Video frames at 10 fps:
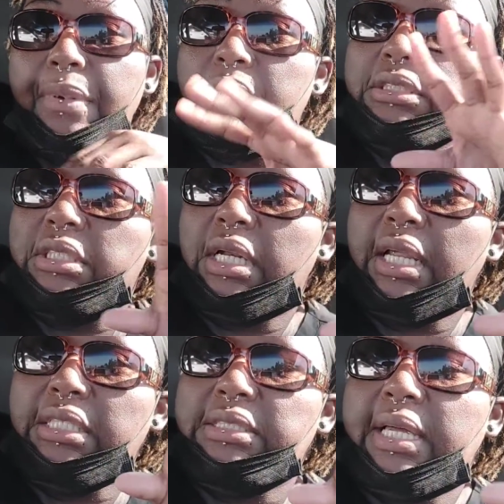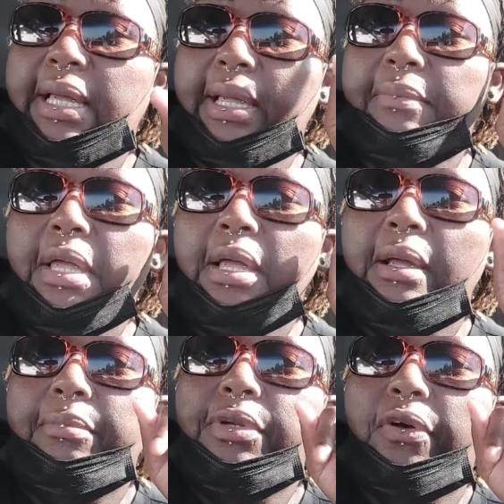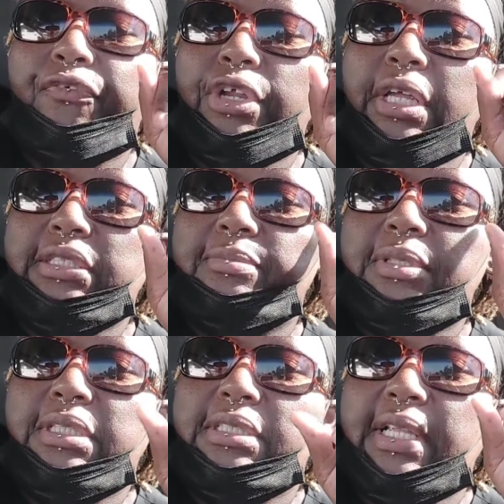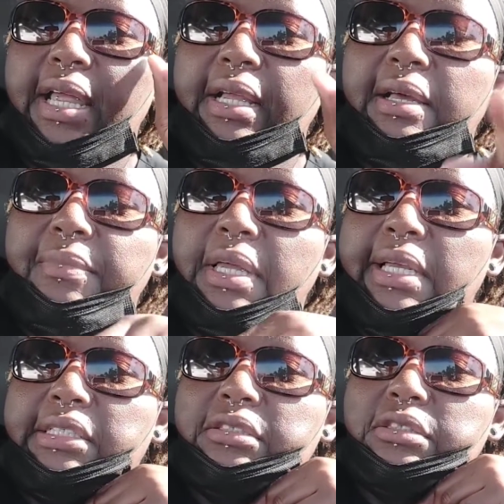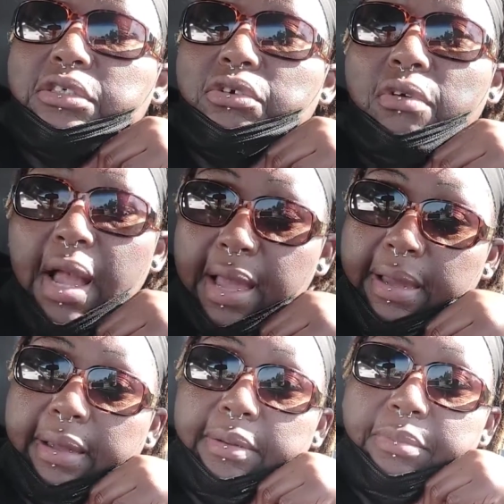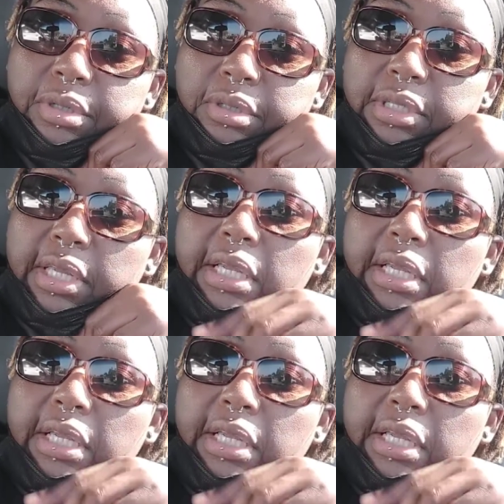But until next time, don't forget to please like, comment, and subscribe.